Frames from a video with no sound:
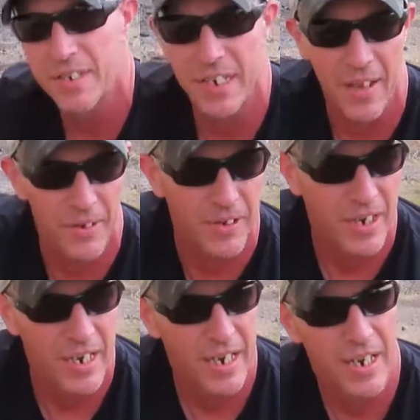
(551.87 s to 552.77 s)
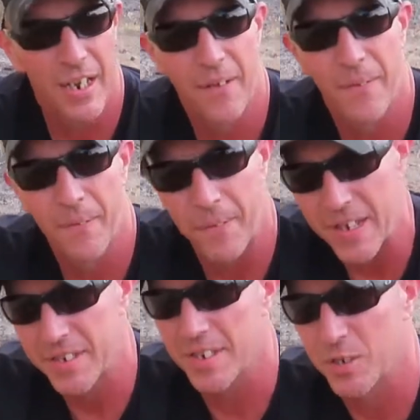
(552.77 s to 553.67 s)
together,
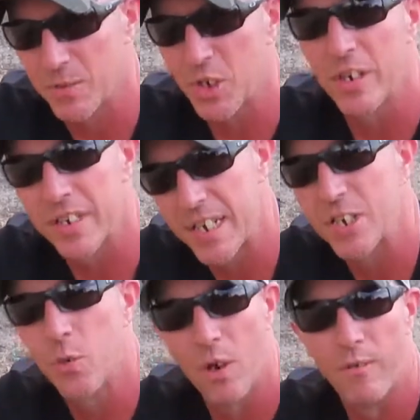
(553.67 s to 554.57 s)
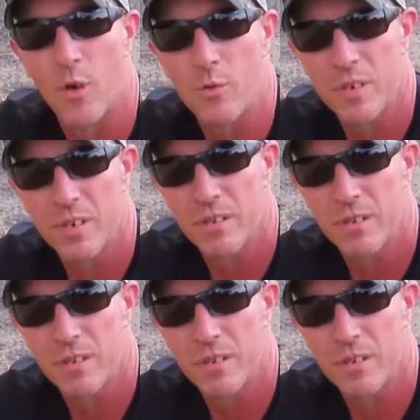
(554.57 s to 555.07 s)
that system is going to stay 12 volts.